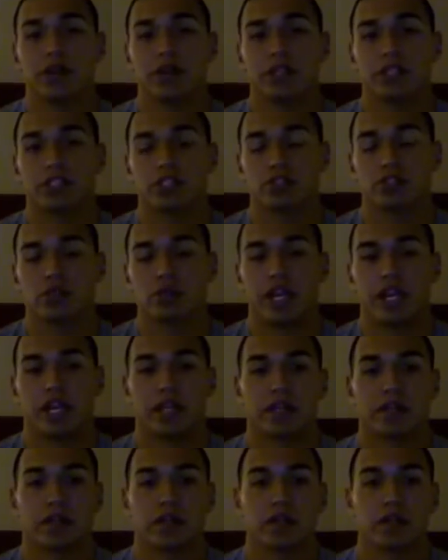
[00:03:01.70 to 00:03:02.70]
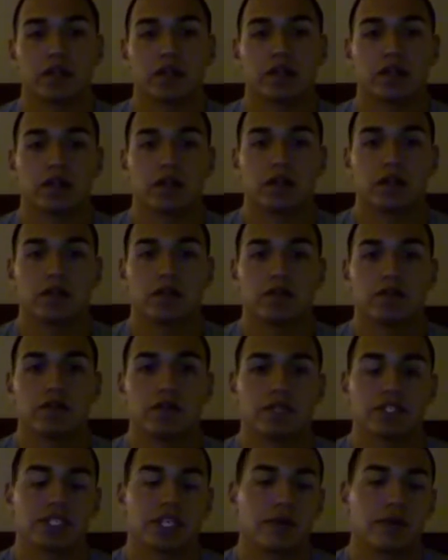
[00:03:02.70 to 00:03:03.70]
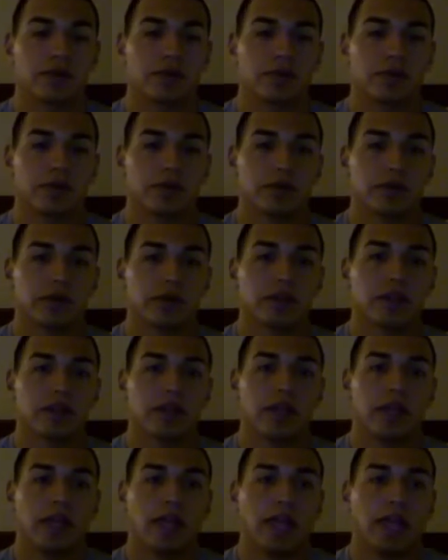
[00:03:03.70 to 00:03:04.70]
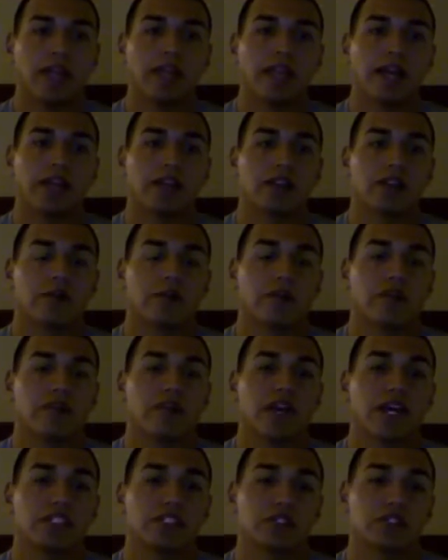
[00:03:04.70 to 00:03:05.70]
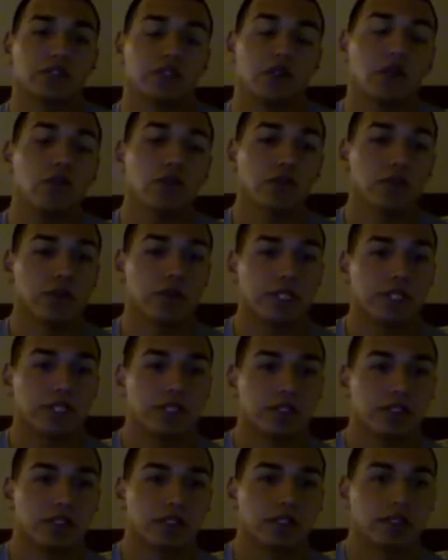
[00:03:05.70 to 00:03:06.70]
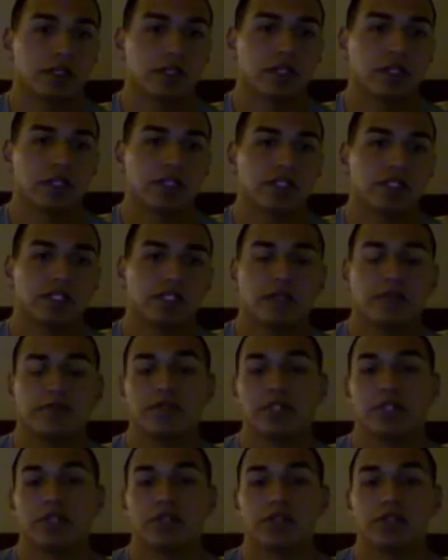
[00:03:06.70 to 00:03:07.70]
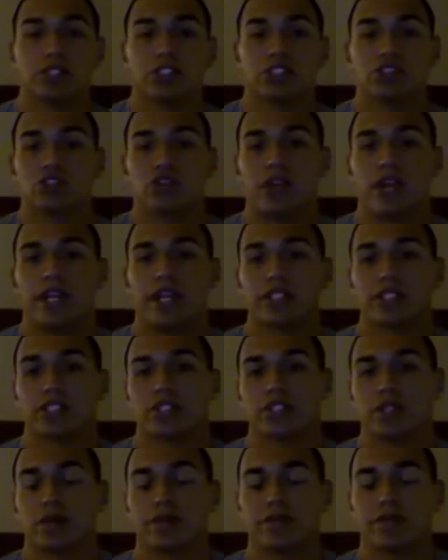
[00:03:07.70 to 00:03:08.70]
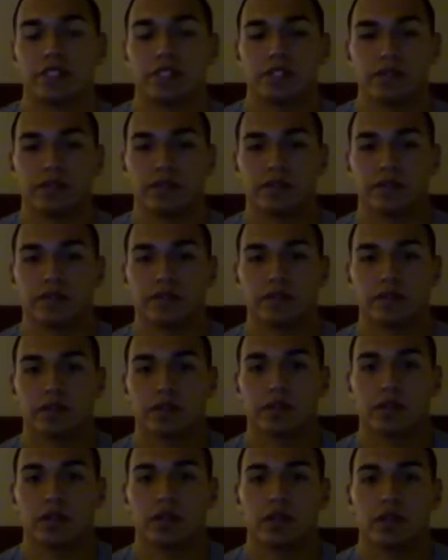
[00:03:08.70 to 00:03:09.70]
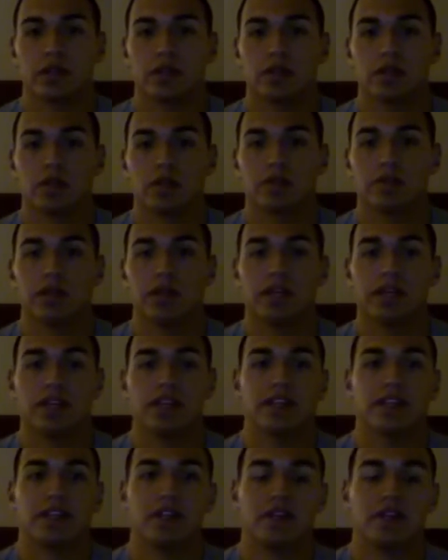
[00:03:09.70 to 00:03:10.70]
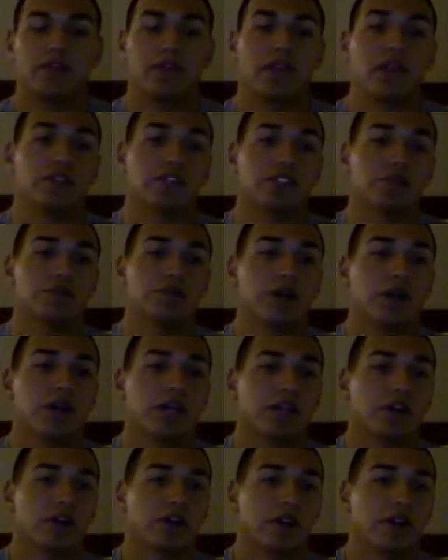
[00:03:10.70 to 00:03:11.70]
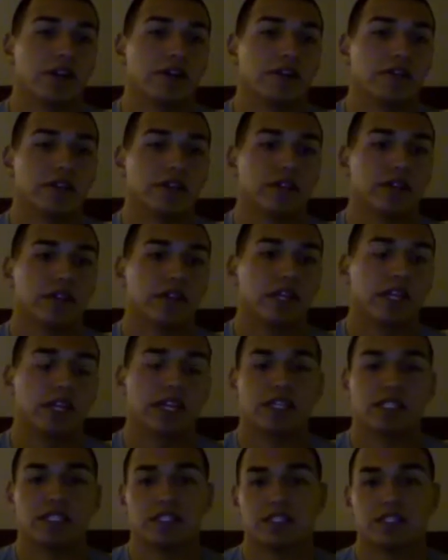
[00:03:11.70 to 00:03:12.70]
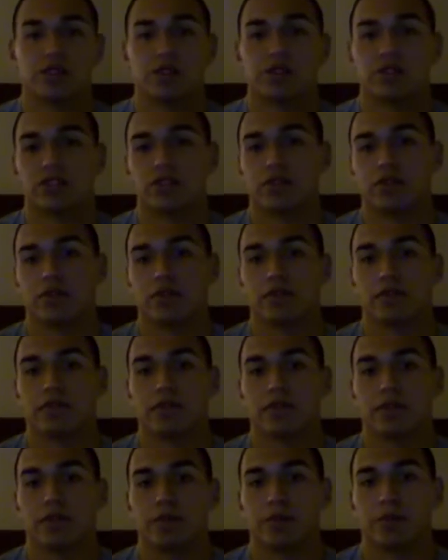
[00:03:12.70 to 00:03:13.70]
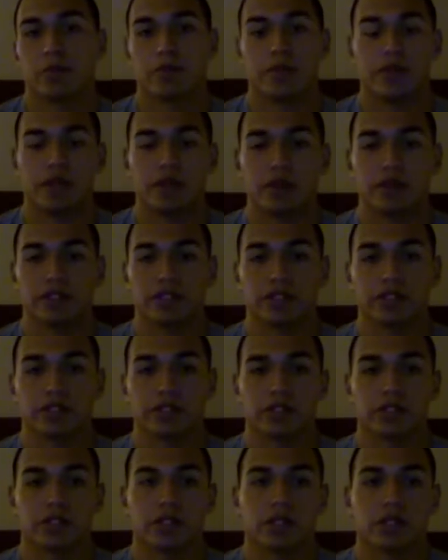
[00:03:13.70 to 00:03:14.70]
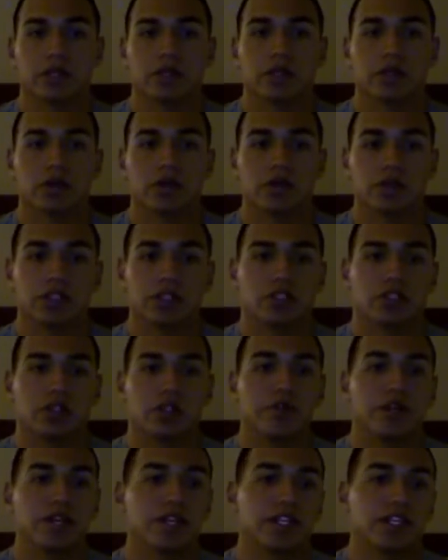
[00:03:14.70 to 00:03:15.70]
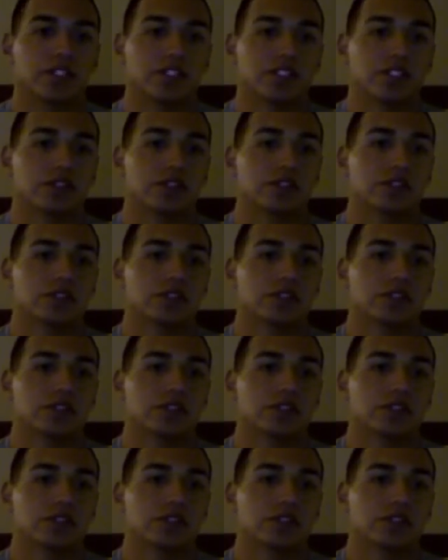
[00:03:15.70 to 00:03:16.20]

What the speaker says: than drag. For example, a glider that provides no thrust simply uses drag to stop itself. But if you have a small aircraft, it gets its thrust from the propellers or the turbine engine,